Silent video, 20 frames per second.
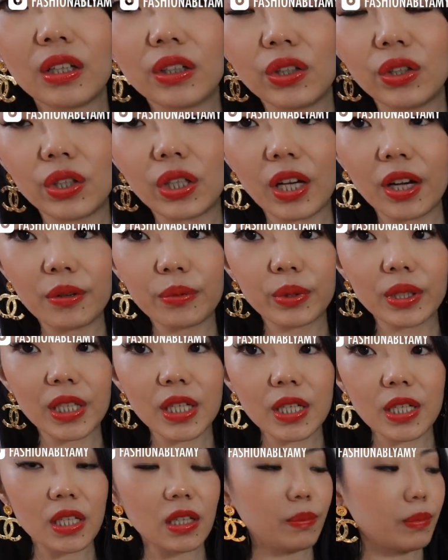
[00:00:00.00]
You can't really
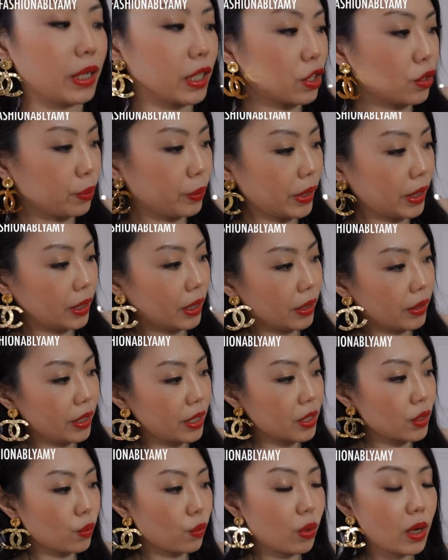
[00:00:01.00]
see much, but there
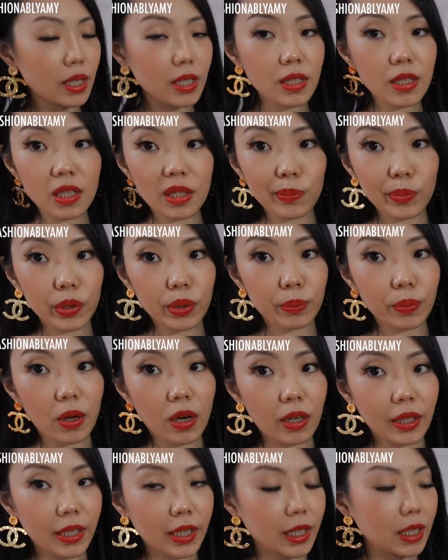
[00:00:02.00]
is one zippered
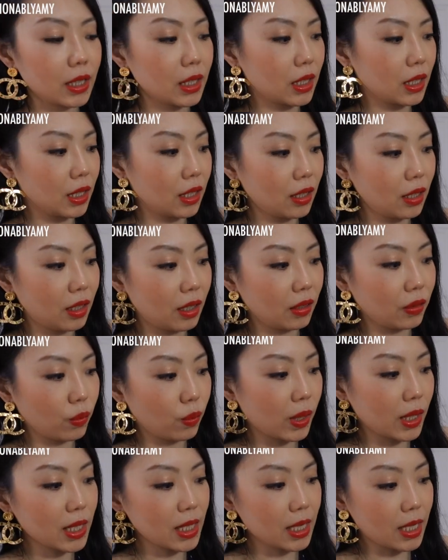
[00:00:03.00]
pocket on
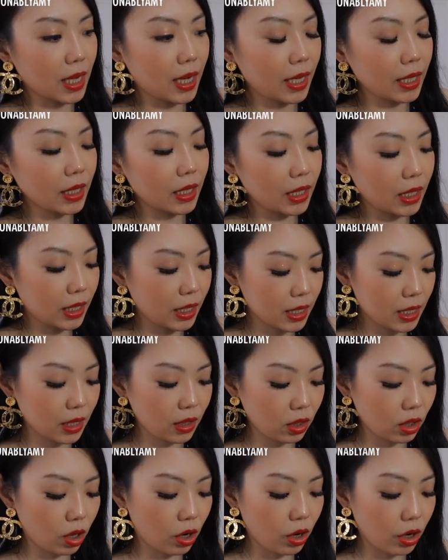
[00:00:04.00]
one side, and it is a
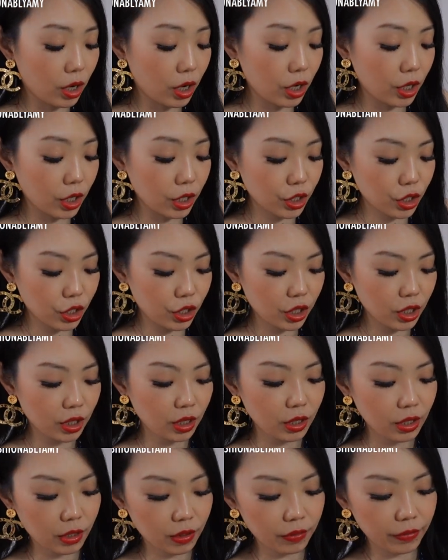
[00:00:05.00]
large,
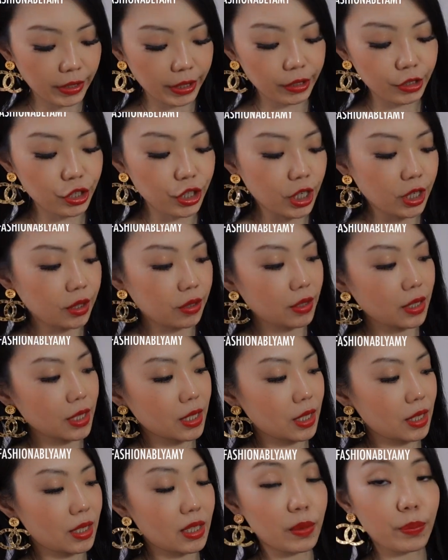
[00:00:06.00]
very
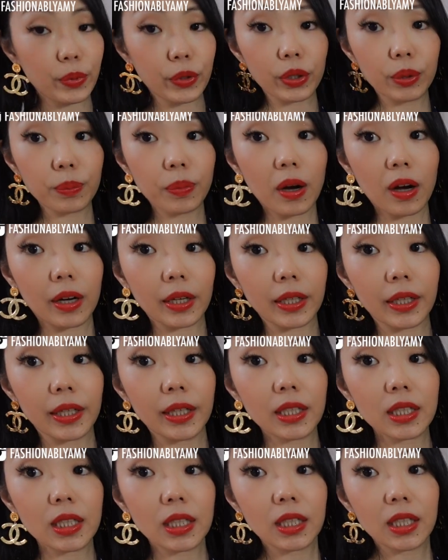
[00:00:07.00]
generous zippered
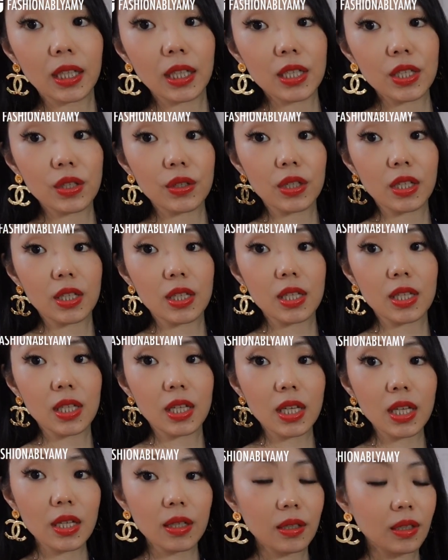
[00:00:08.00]
pocket, as you can
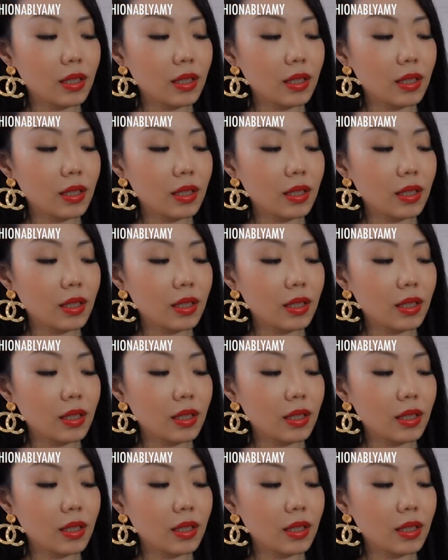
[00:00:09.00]
see.